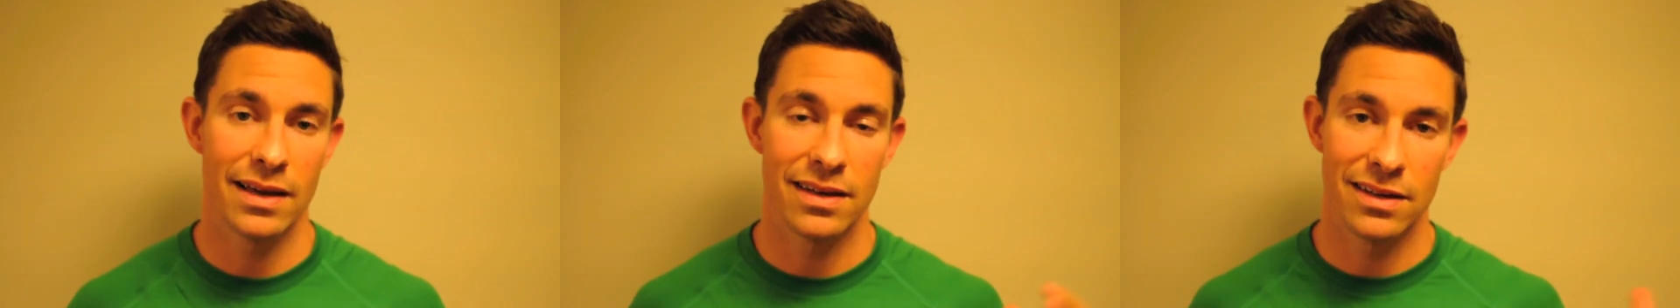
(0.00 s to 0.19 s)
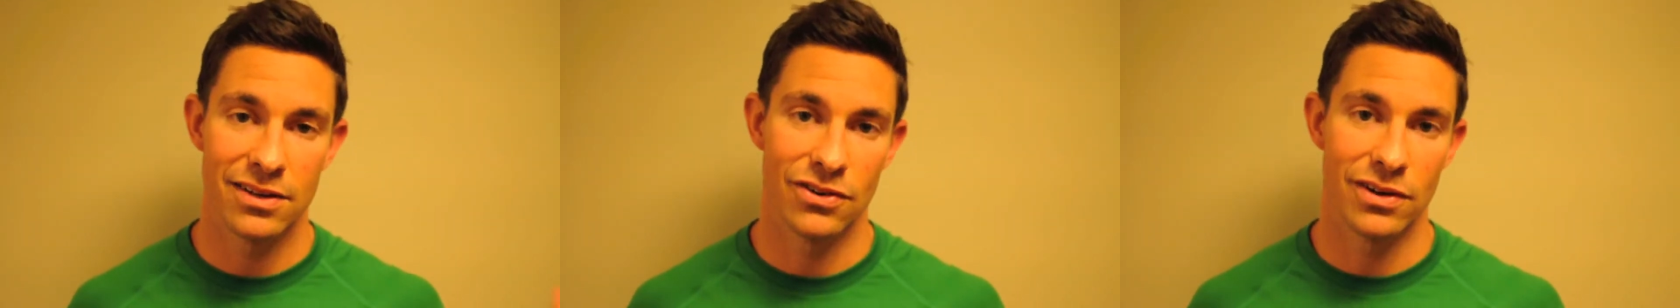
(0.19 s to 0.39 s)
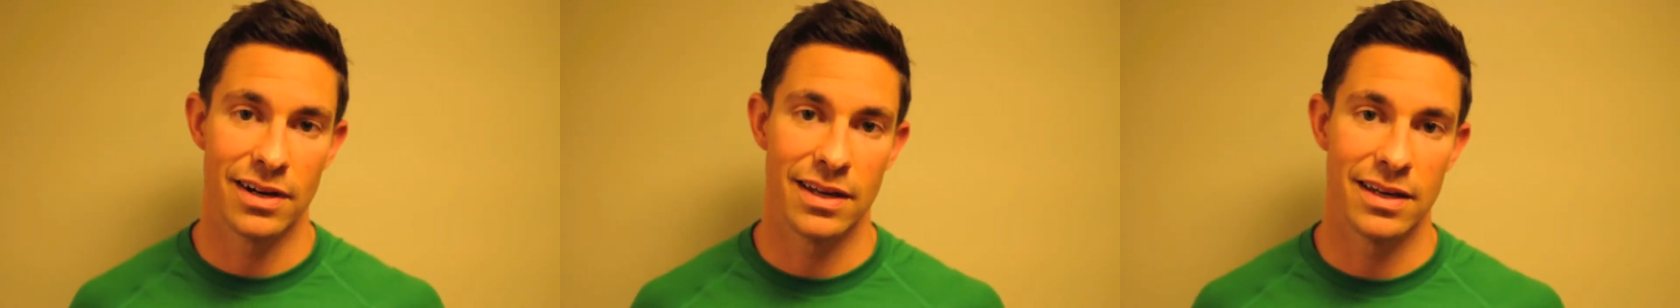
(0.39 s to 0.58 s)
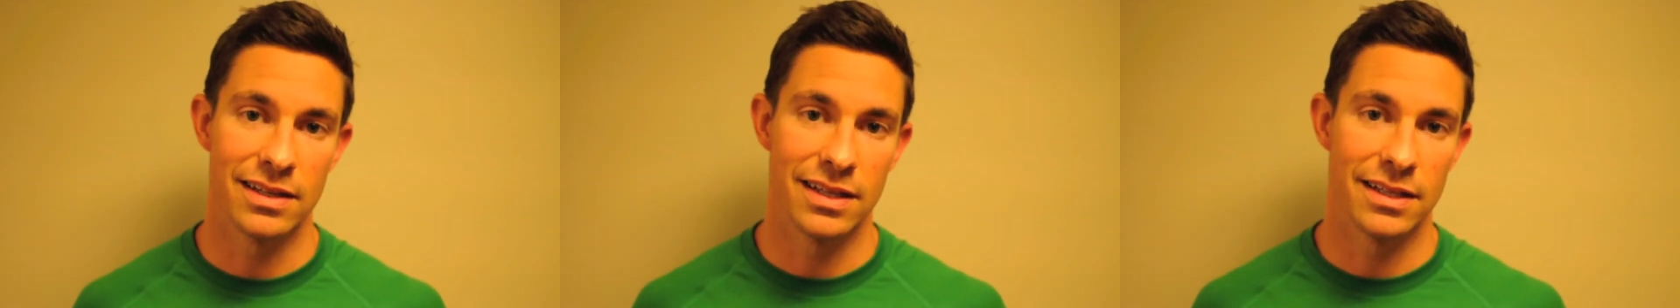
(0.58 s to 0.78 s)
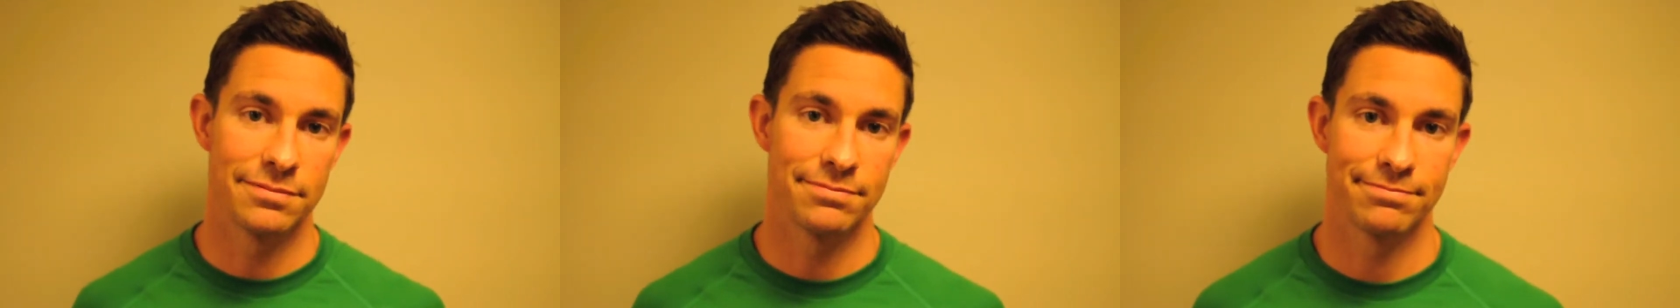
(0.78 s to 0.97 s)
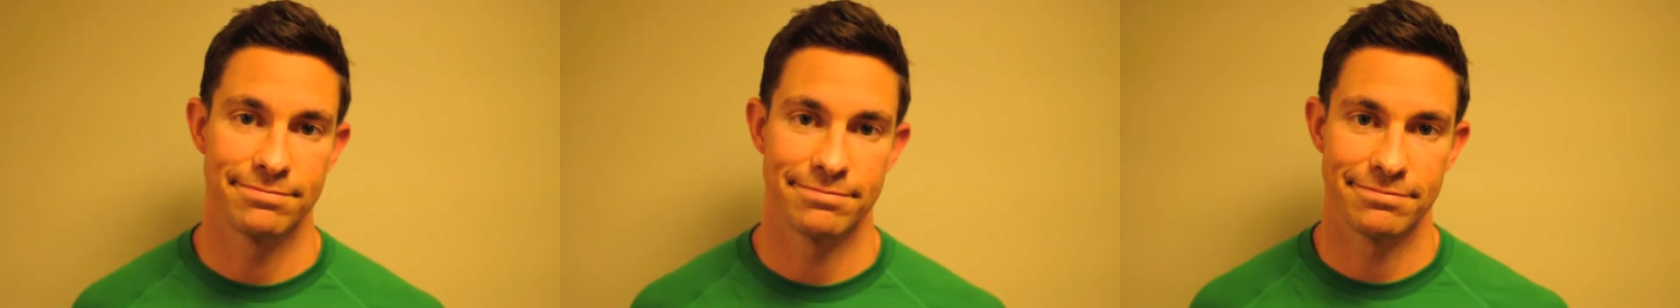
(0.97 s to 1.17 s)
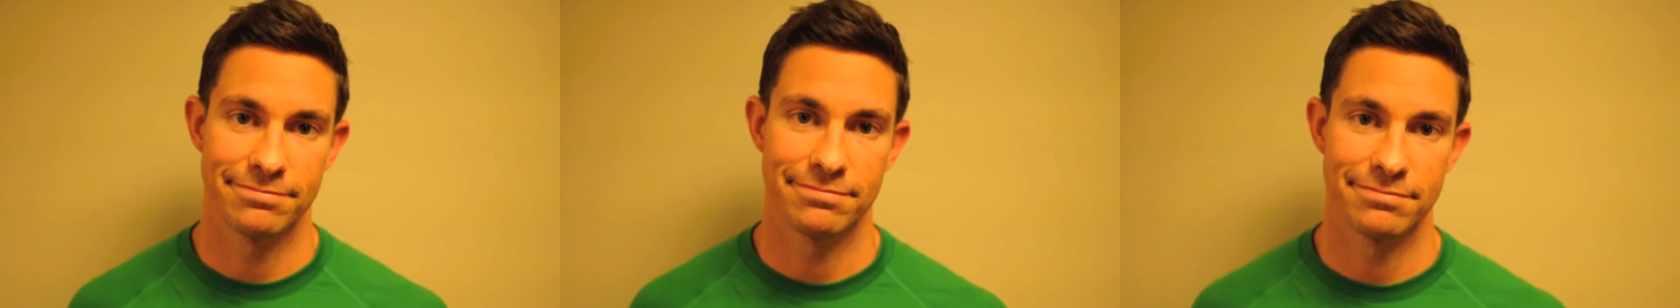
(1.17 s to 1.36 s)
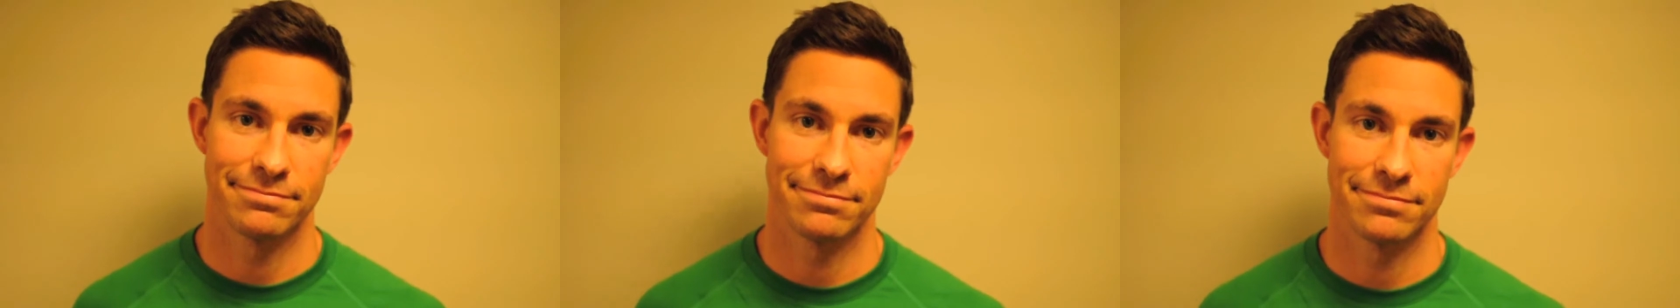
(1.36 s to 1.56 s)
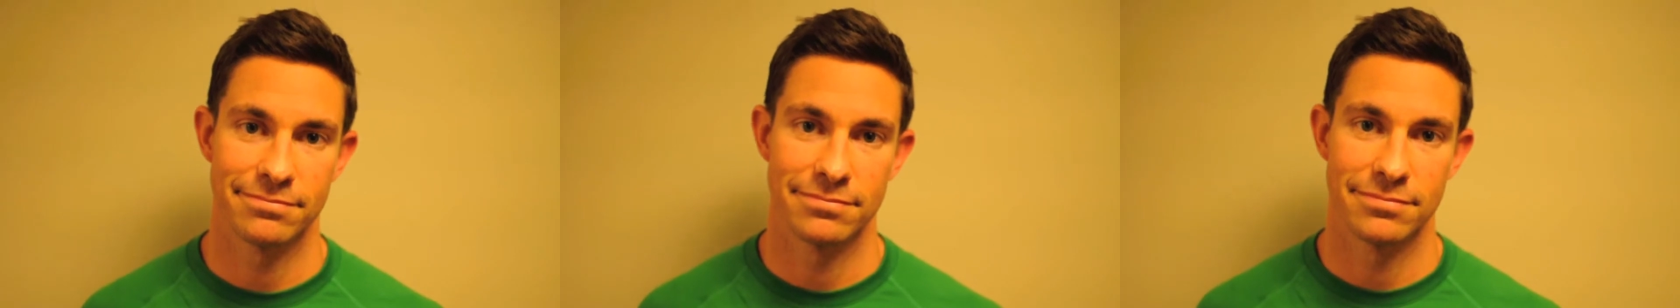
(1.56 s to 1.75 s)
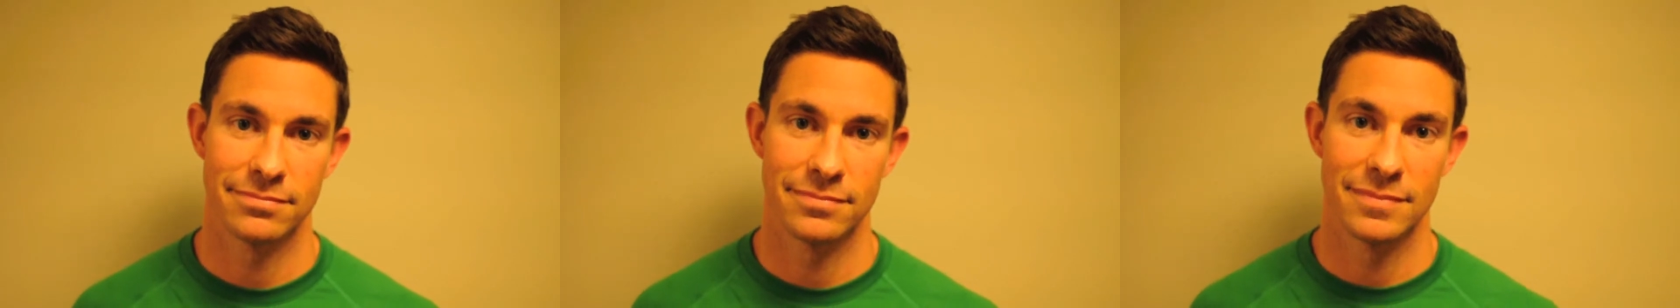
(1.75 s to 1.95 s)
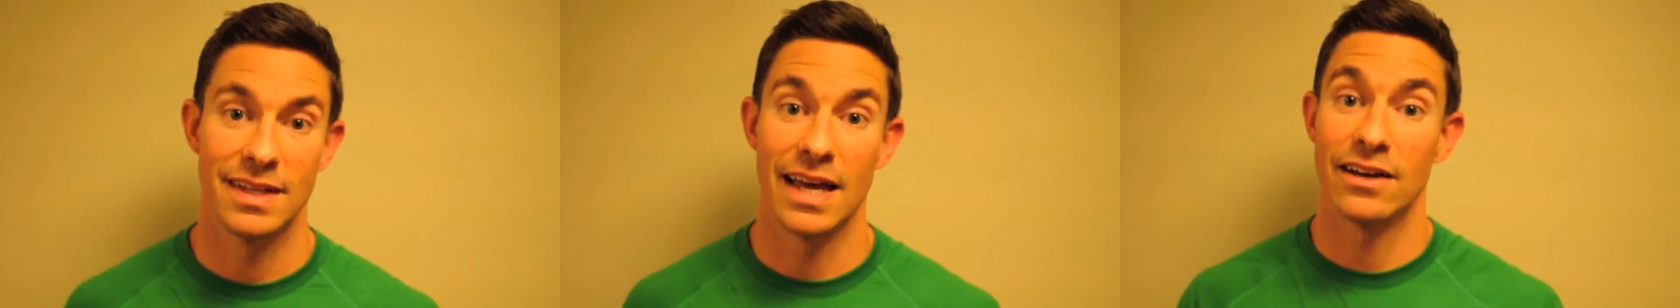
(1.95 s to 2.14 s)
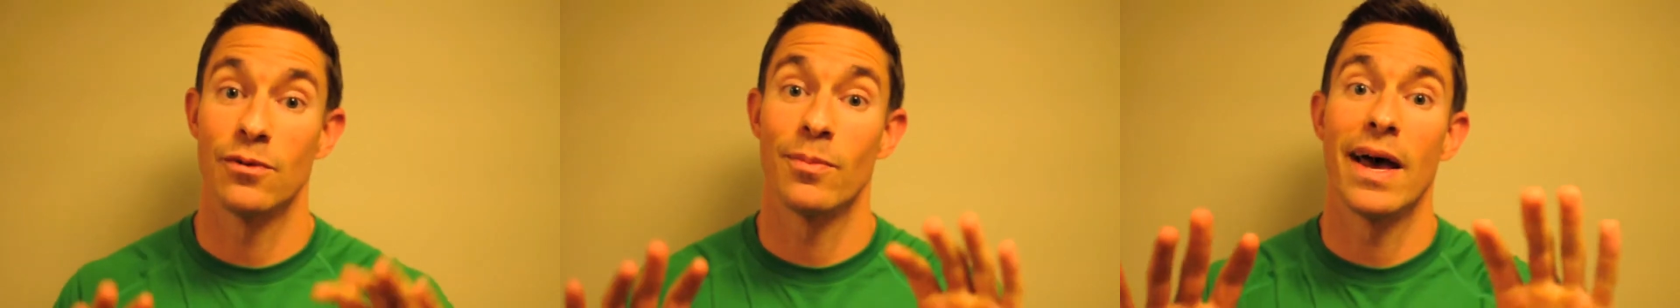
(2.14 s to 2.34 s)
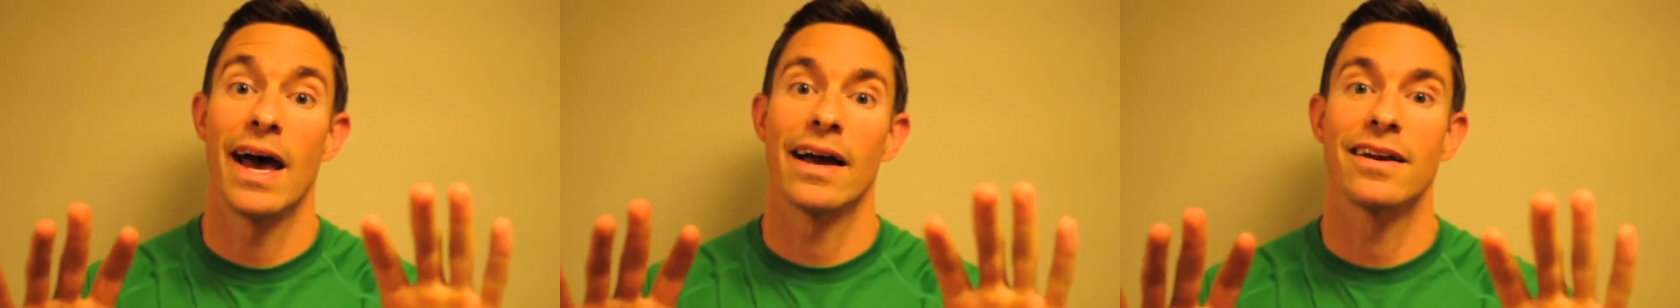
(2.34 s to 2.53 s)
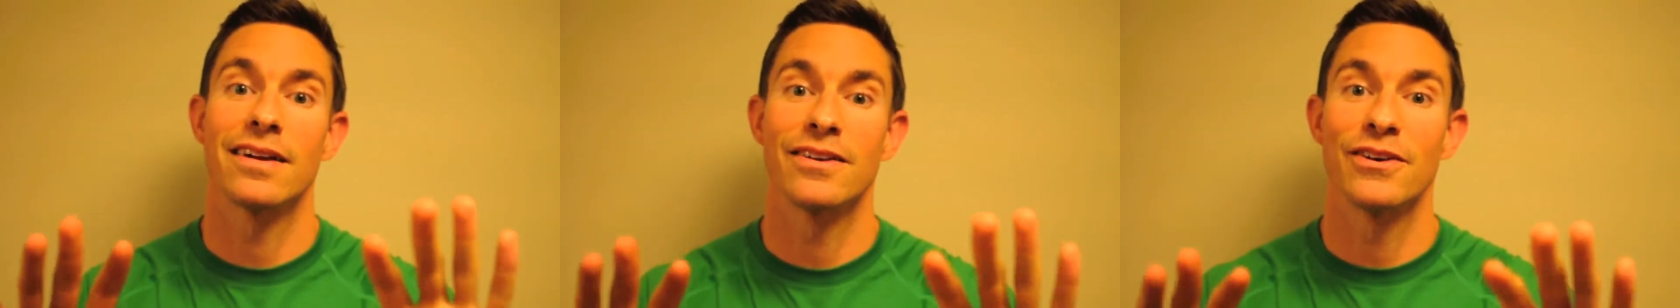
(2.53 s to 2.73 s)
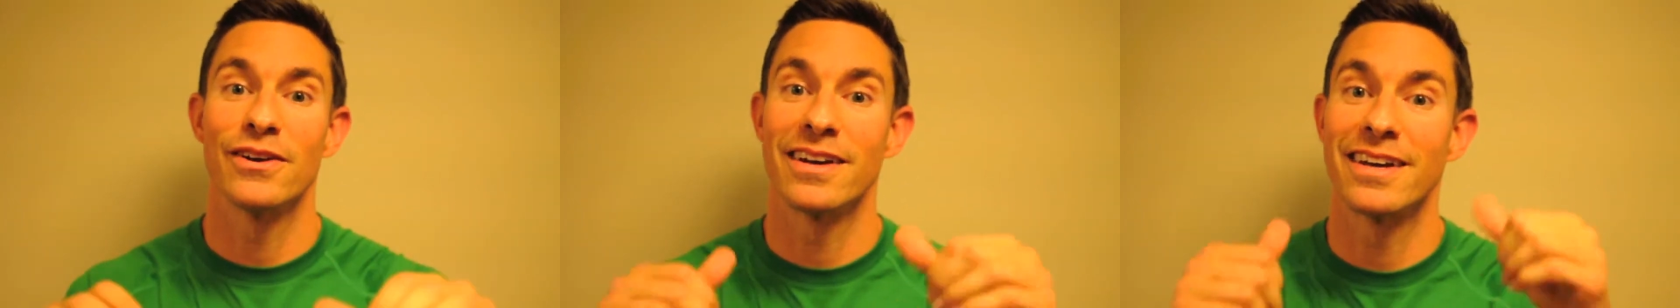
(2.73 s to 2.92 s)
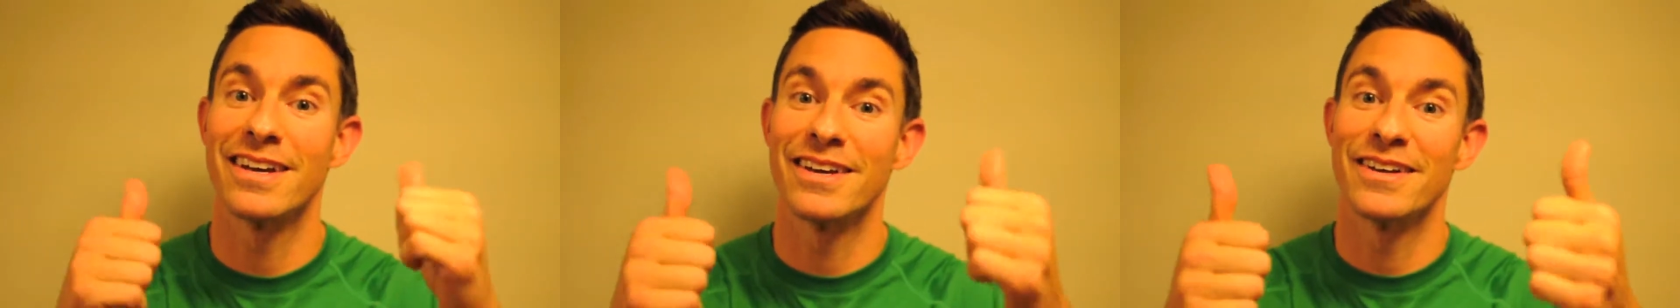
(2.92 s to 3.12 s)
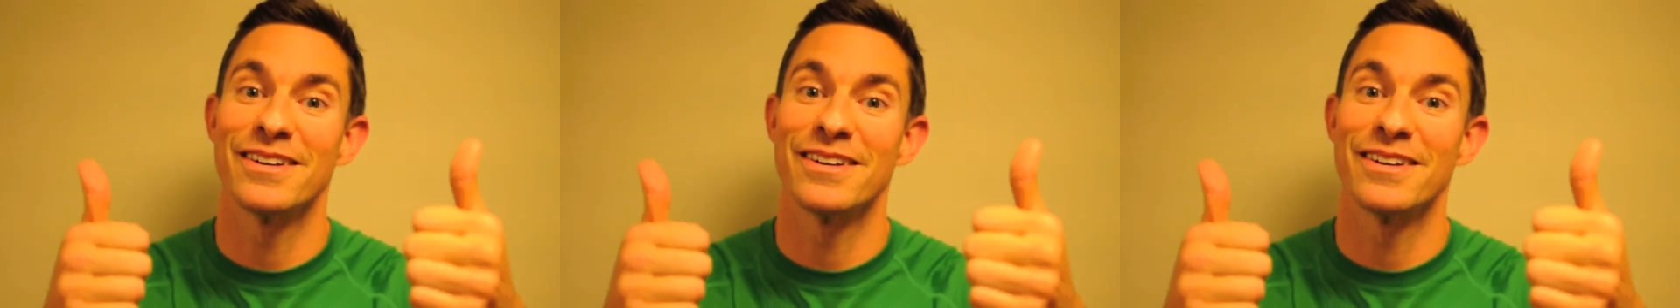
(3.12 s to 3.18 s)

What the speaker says: and you're going to kill it. Not your back. You're going to kill